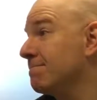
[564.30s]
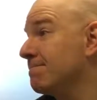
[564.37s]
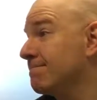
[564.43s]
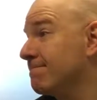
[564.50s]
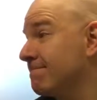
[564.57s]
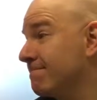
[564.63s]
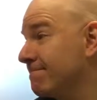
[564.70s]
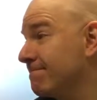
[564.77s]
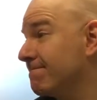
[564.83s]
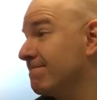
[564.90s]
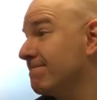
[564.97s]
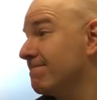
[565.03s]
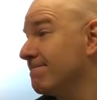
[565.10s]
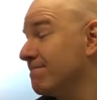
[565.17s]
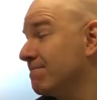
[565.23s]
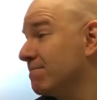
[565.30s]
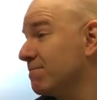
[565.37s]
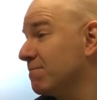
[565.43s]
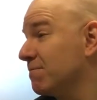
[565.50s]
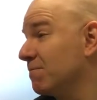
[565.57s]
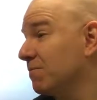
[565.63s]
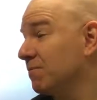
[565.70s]

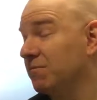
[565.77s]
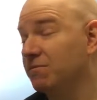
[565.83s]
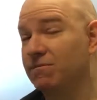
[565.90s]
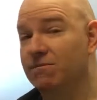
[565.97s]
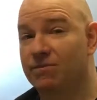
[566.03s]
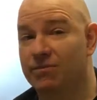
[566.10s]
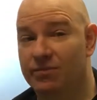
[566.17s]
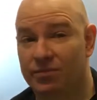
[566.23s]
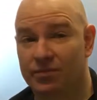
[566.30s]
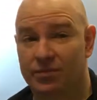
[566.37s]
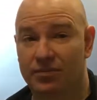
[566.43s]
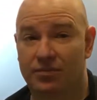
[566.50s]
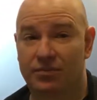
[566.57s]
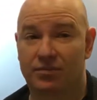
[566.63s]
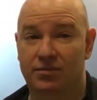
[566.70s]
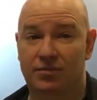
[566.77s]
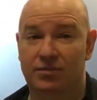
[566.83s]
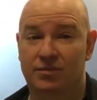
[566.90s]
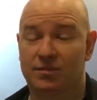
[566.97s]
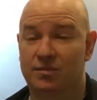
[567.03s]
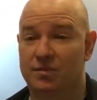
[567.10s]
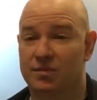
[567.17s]

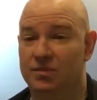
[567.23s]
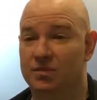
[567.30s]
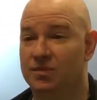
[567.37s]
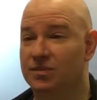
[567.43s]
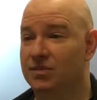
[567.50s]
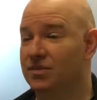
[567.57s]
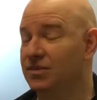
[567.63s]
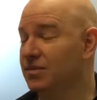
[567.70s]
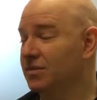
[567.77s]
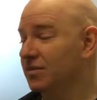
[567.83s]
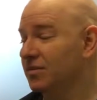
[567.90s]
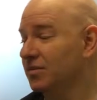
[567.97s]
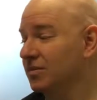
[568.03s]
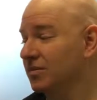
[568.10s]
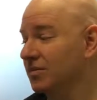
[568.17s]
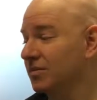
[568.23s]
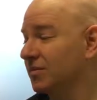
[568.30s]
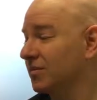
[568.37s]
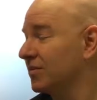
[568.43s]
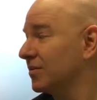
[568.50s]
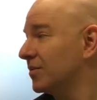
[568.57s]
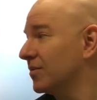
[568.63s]

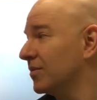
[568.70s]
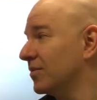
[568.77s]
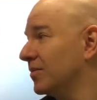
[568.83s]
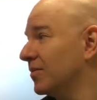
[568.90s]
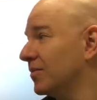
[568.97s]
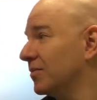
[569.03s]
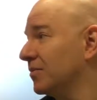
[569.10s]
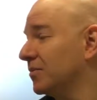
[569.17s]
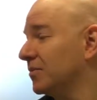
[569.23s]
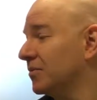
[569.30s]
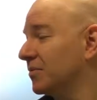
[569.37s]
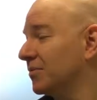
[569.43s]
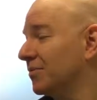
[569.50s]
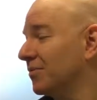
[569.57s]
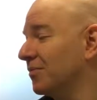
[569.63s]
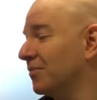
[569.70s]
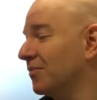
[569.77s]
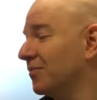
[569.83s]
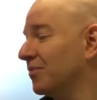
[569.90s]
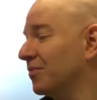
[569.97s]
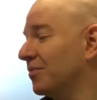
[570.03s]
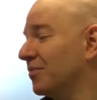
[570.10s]

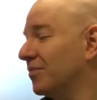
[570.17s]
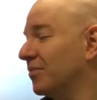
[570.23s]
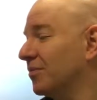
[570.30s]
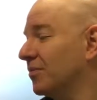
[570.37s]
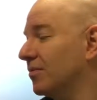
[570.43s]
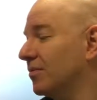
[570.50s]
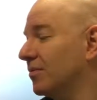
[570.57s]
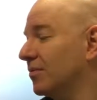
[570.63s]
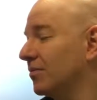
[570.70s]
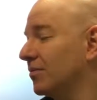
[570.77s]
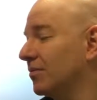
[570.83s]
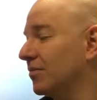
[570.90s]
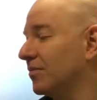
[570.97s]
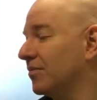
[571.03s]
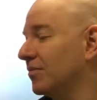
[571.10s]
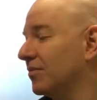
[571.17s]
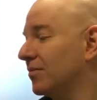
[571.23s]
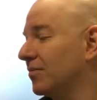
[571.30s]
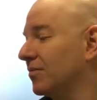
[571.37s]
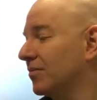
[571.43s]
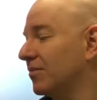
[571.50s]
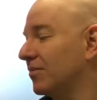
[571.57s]
This person isn't speaking.